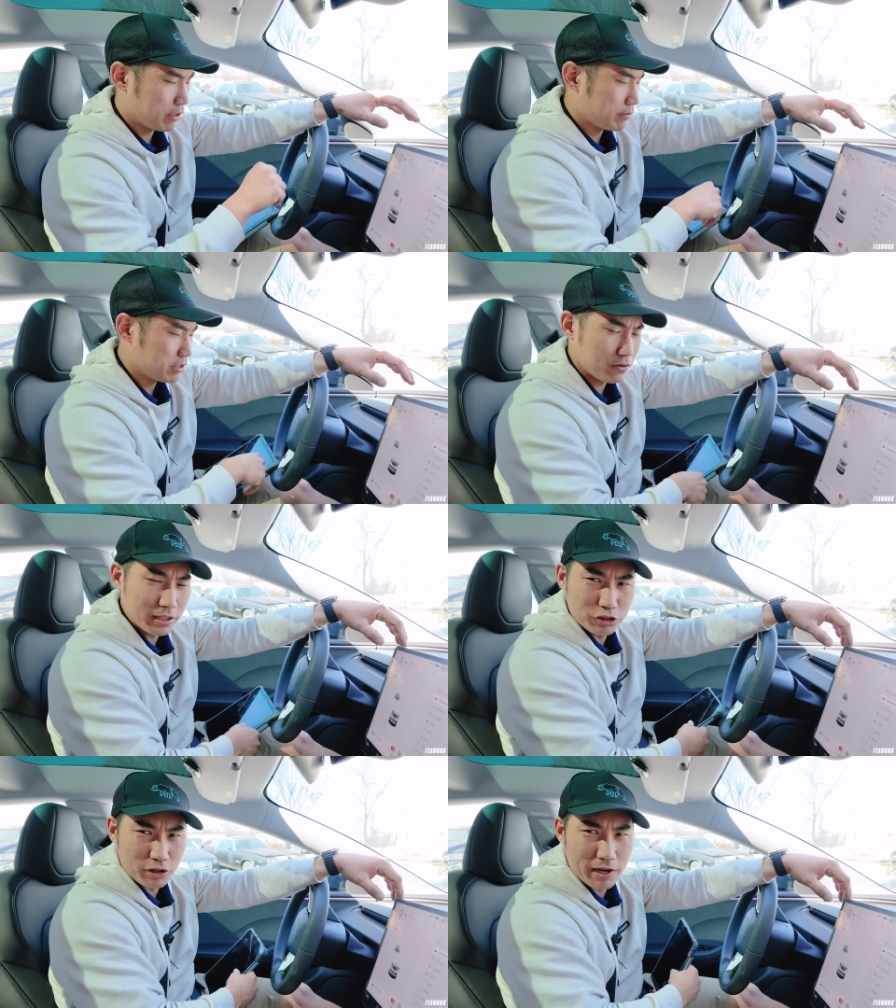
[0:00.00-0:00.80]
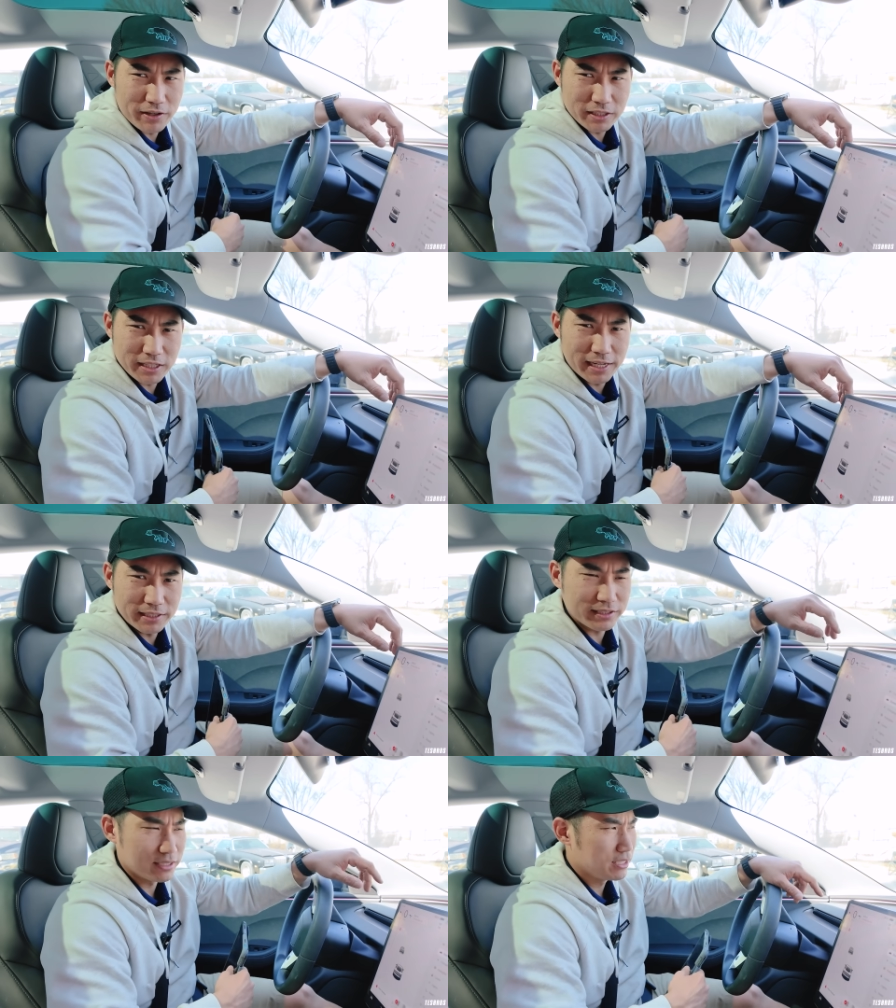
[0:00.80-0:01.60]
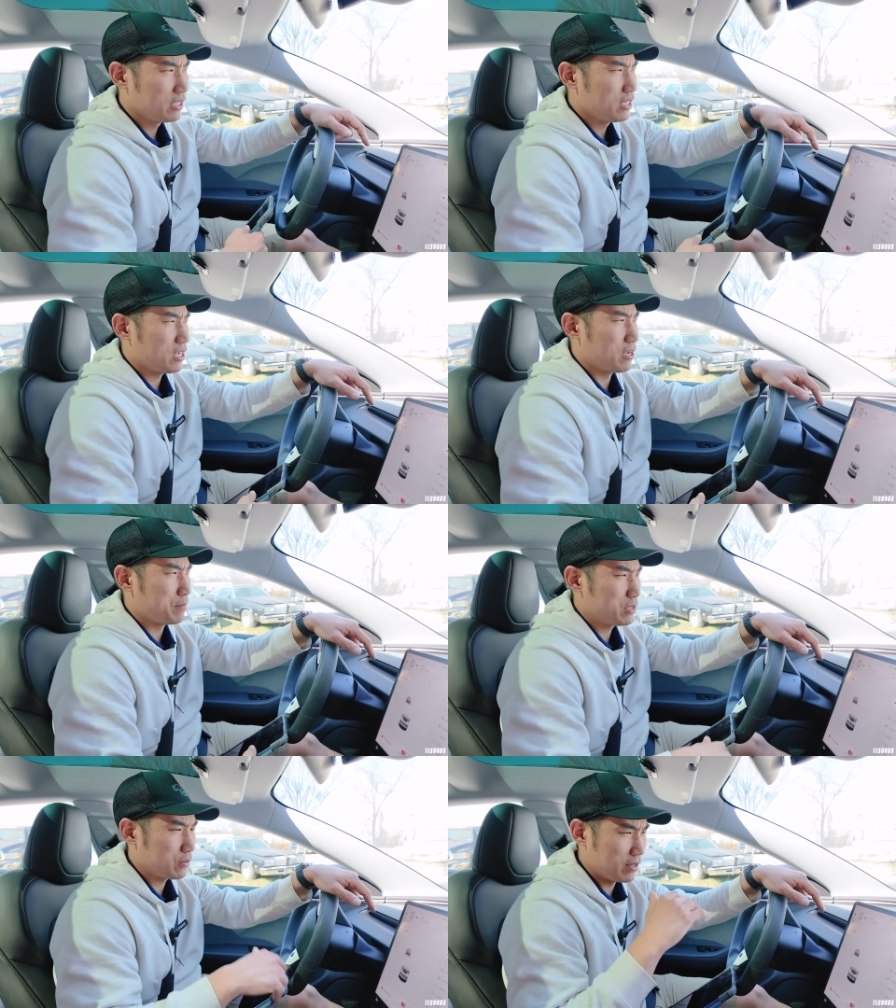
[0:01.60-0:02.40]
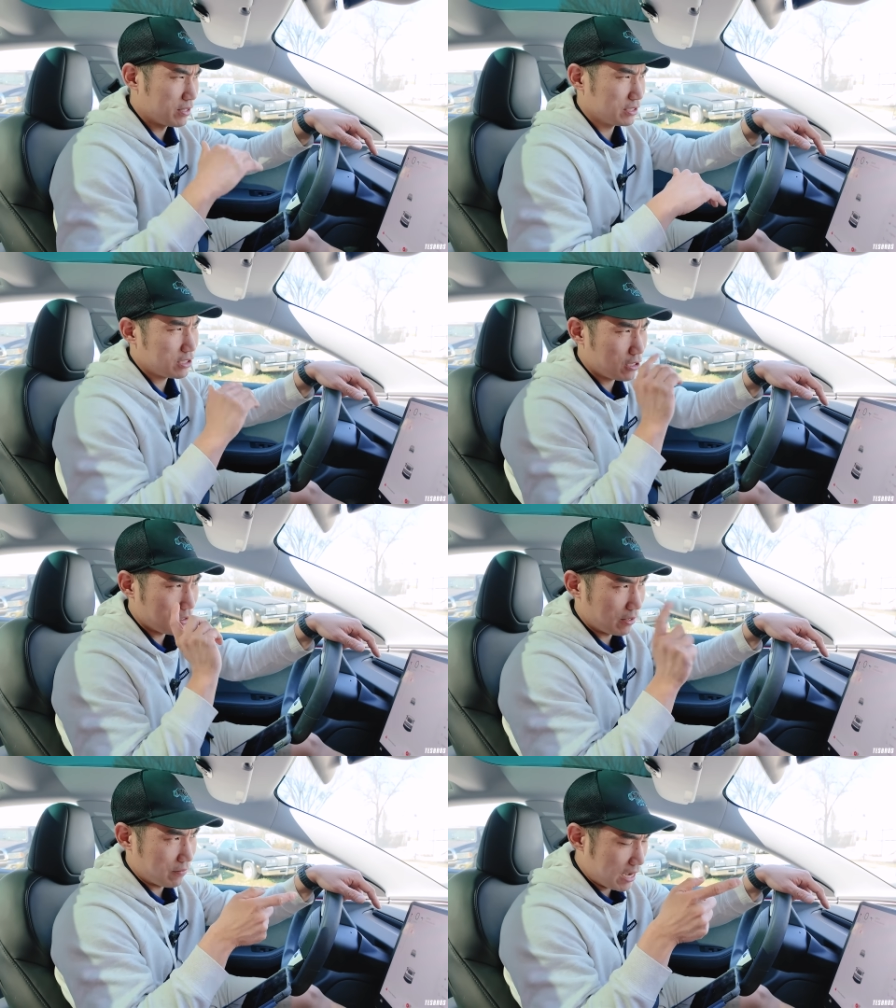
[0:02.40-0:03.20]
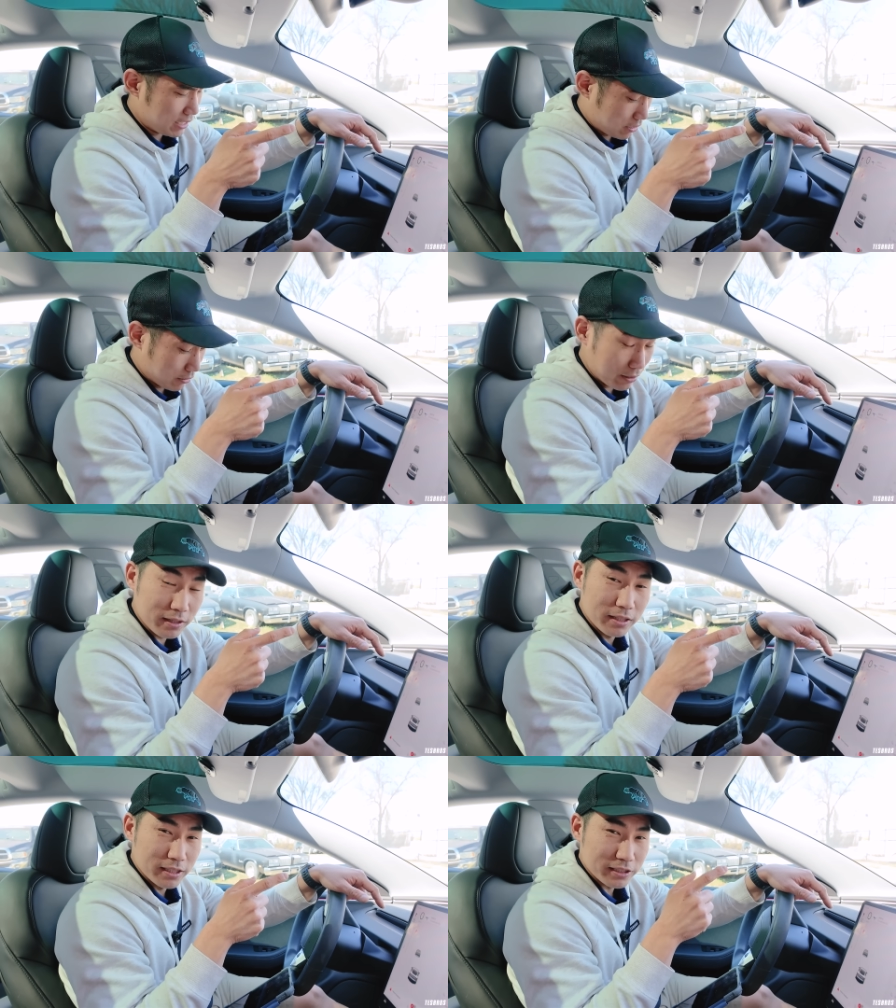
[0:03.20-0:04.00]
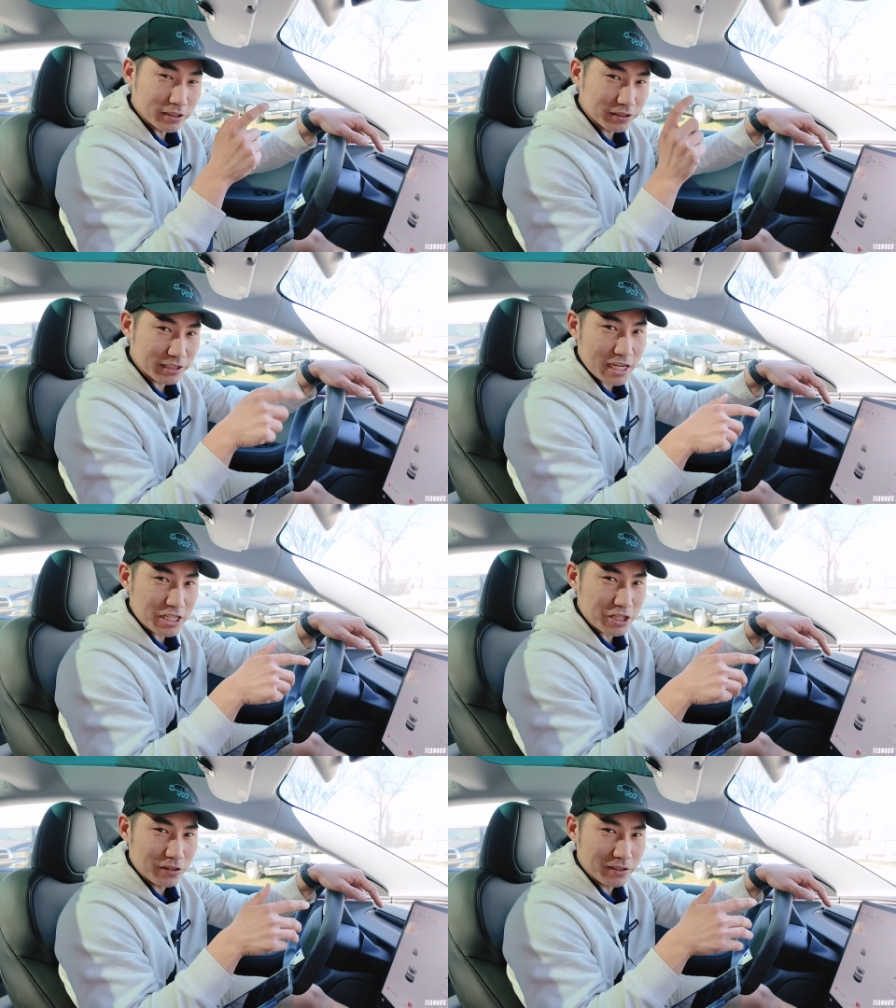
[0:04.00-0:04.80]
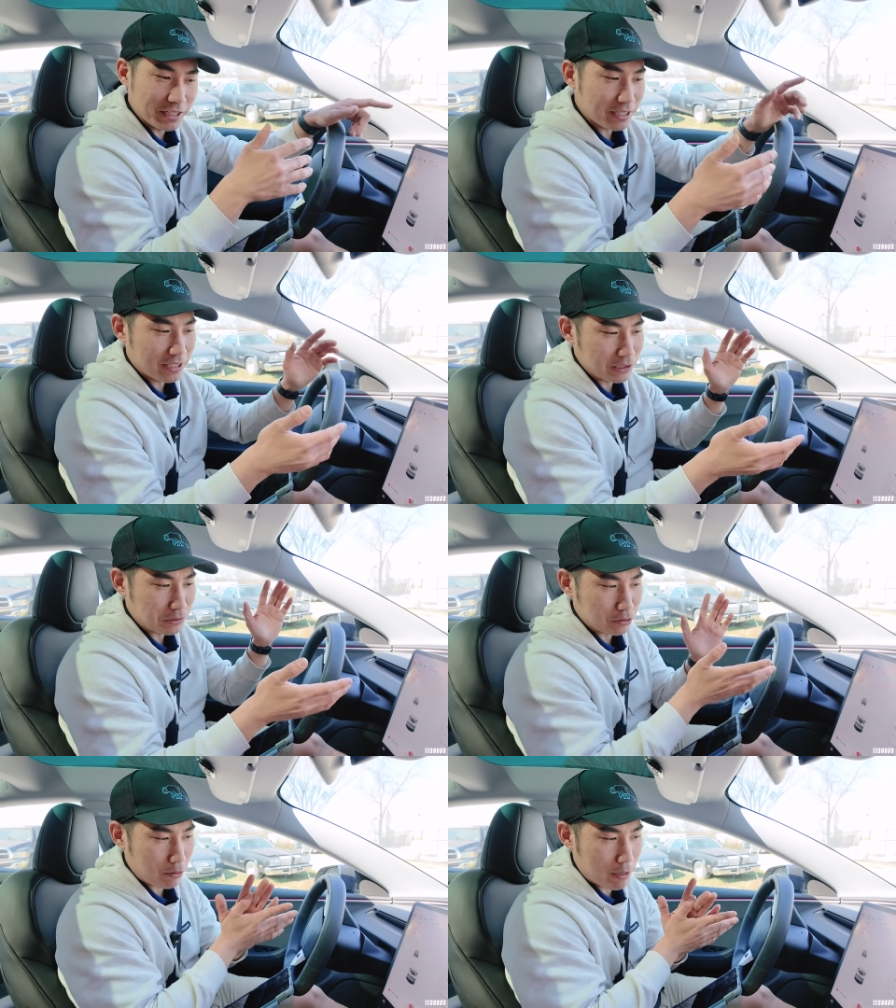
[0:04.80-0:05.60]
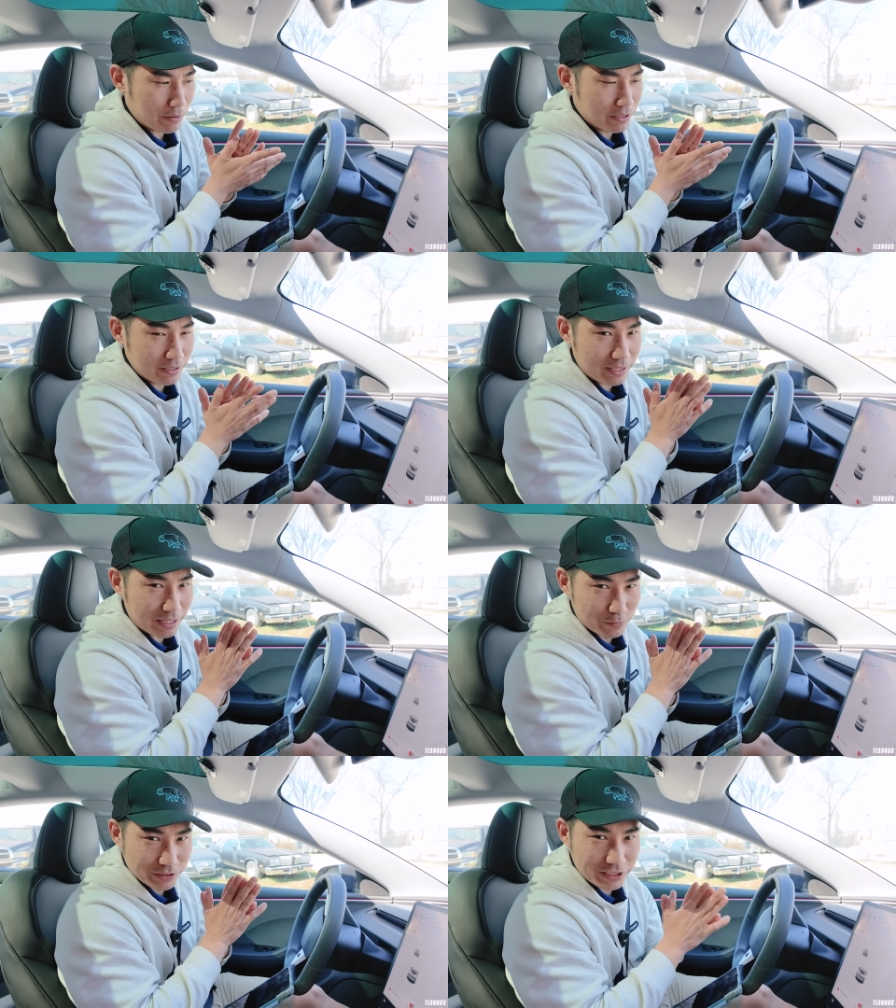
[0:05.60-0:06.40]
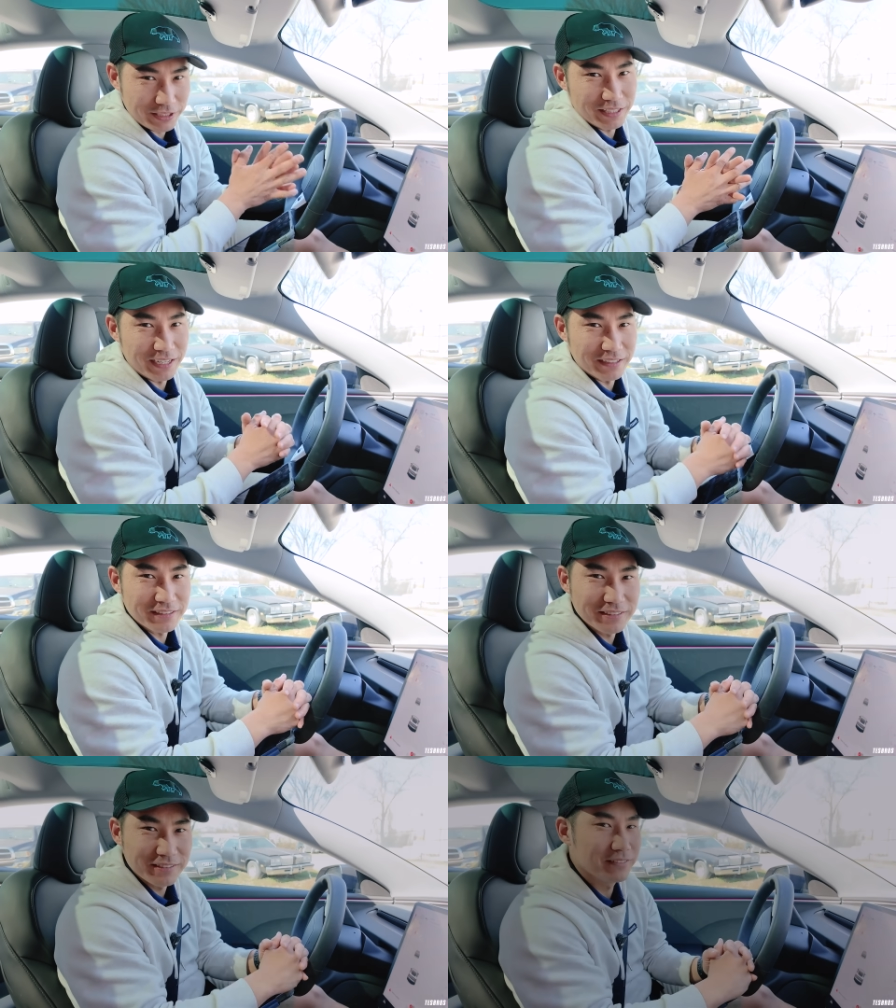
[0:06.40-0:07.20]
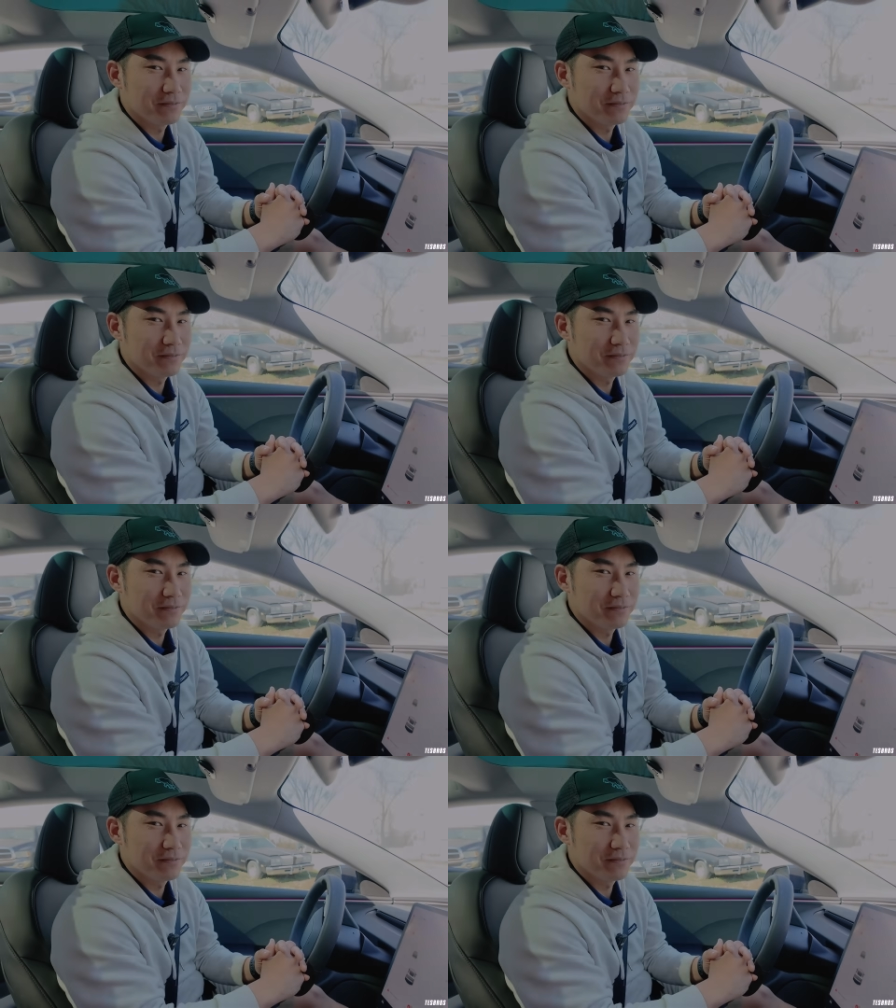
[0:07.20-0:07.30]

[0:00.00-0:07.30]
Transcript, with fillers: probably doing a driving test uh, between this car and that car. So stay tuned, click on the subscribe button, and we'll see you later.